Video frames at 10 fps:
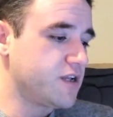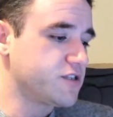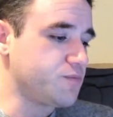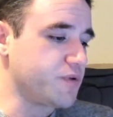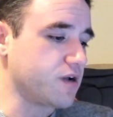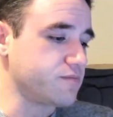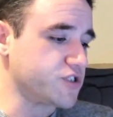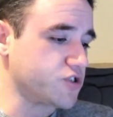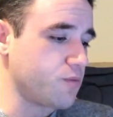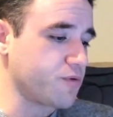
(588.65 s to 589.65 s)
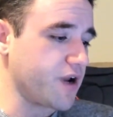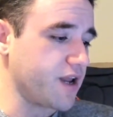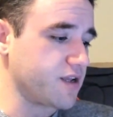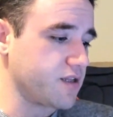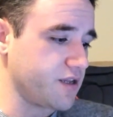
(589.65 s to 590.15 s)
to become sober
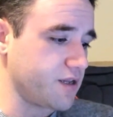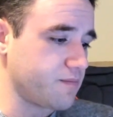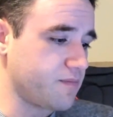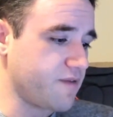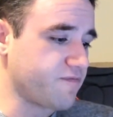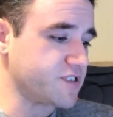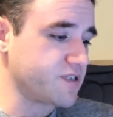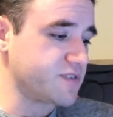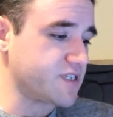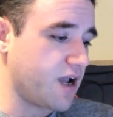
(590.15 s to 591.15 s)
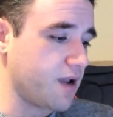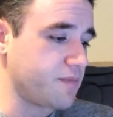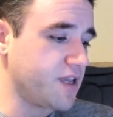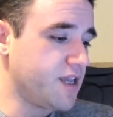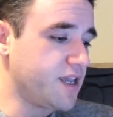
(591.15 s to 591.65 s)
and clean. And for some
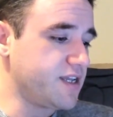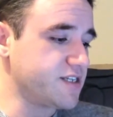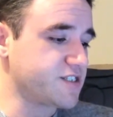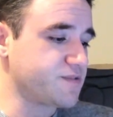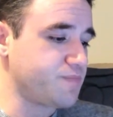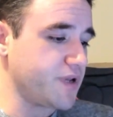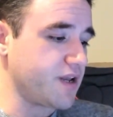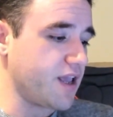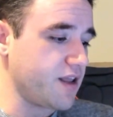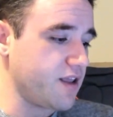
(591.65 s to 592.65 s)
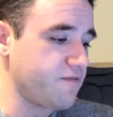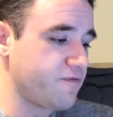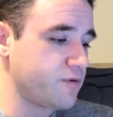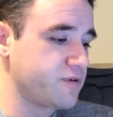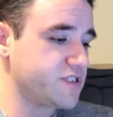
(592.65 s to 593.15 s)
time, he has been an
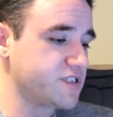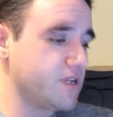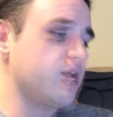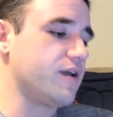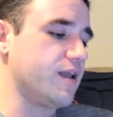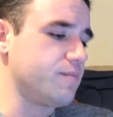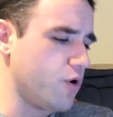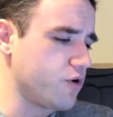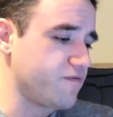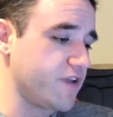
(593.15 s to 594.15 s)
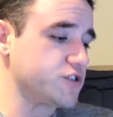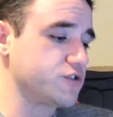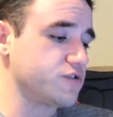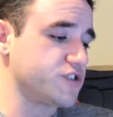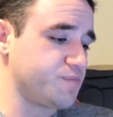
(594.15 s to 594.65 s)
influence and
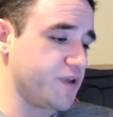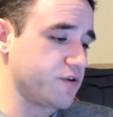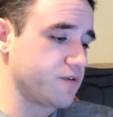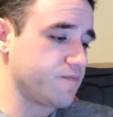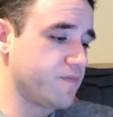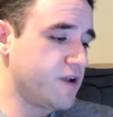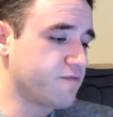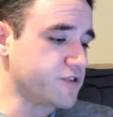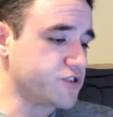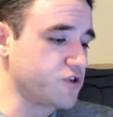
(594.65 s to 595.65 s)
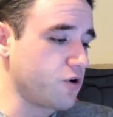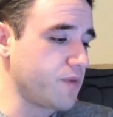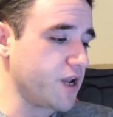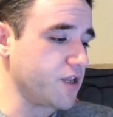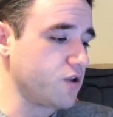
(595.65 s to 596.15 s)
motivational speaker for so
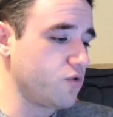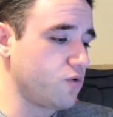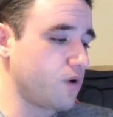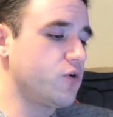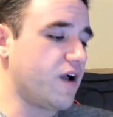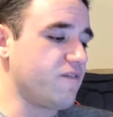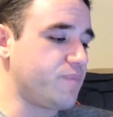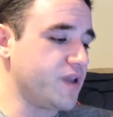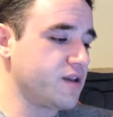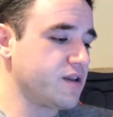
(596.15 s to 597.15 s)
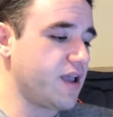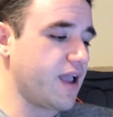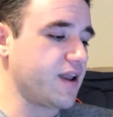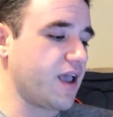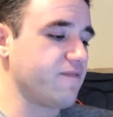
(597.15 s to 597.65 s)
many who have been
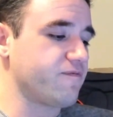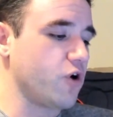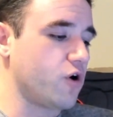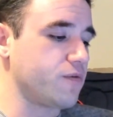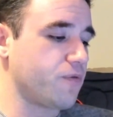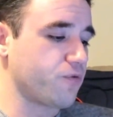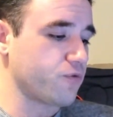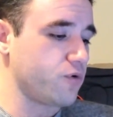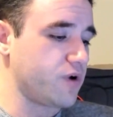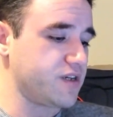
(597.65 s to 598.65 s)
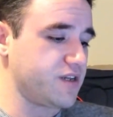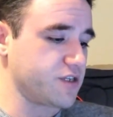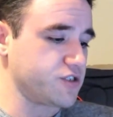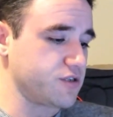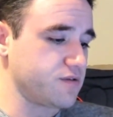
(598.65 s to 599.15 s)
and have gone through
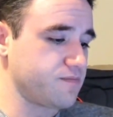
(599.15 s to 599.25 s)
addiction.